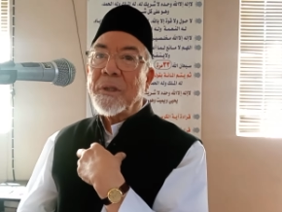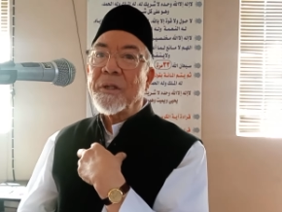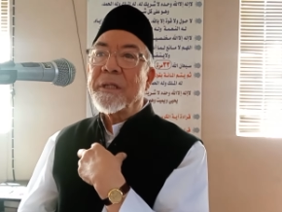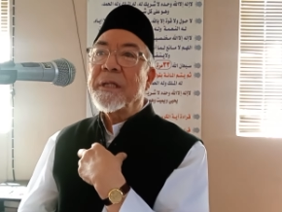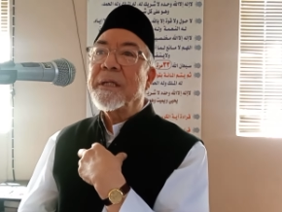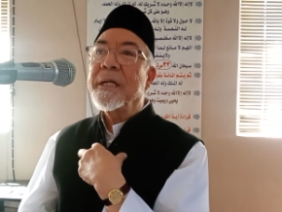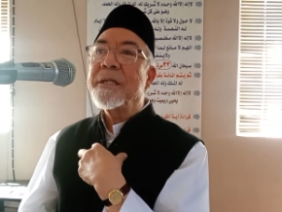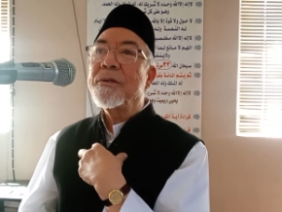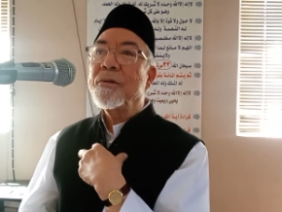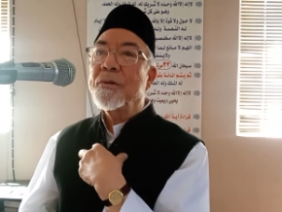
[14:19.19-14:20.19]
not at the
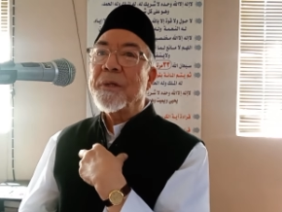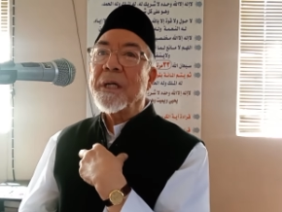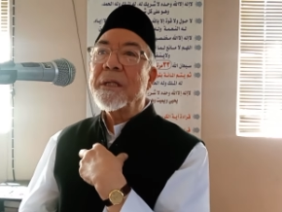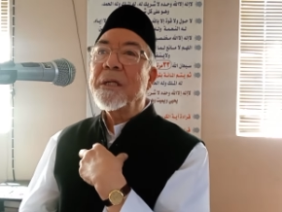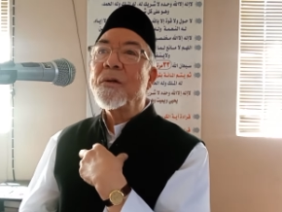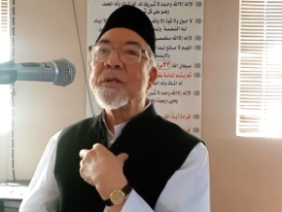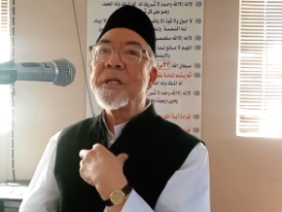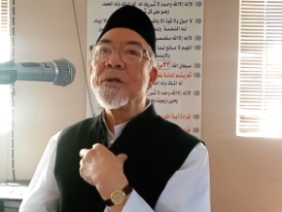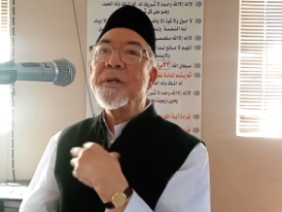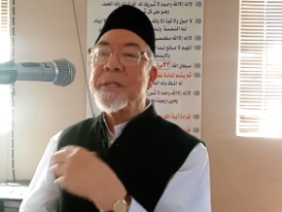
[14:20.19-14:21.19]
deeds you do. Allah looks
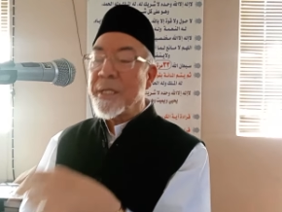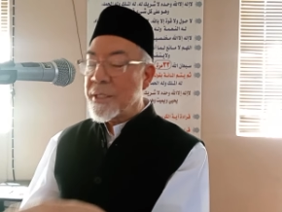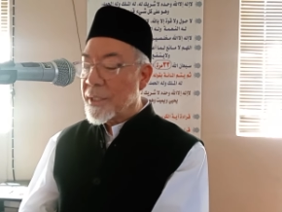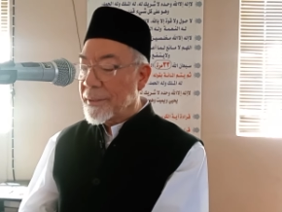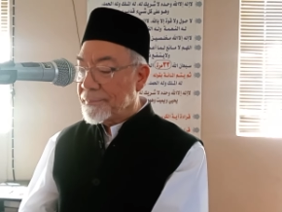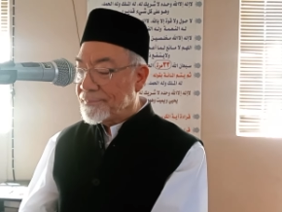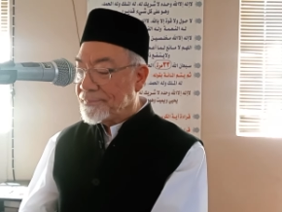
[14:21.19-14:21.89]
at your intention.